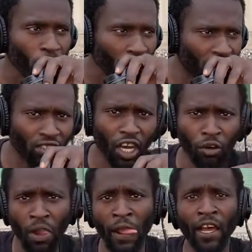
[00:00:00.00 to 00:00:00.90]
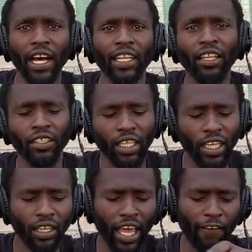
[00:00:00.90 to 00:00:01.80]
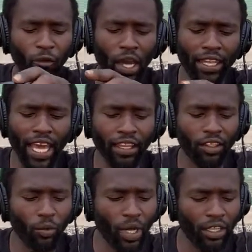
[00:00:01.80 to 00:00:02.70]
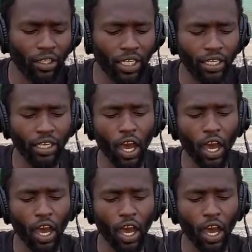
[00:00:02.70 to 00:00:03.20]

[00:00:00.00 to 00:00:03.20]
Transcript: And so another thing that, now that the weather,